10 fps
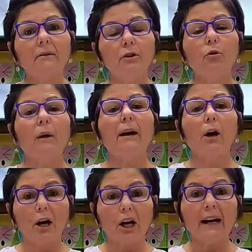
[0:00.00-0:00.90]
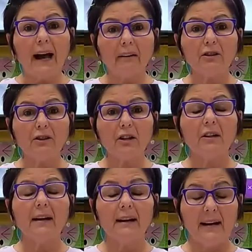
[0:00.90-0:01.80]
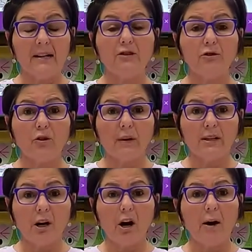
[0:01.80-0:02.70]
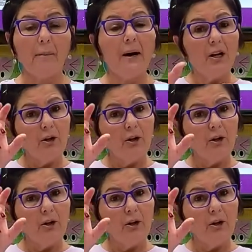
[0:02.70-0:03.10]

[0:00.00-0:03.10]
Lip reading: right on our calendar at angelsewing.com,